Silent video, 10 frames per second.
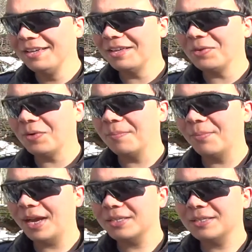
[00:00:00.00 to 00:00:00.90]
your
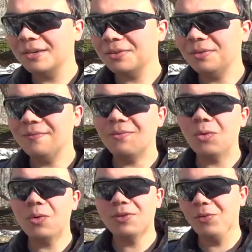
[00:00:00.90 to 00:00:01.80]
brass knuckle
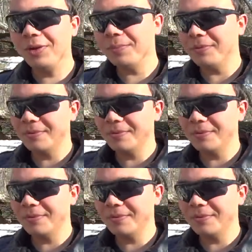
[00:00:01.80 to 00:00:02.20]
forward grip.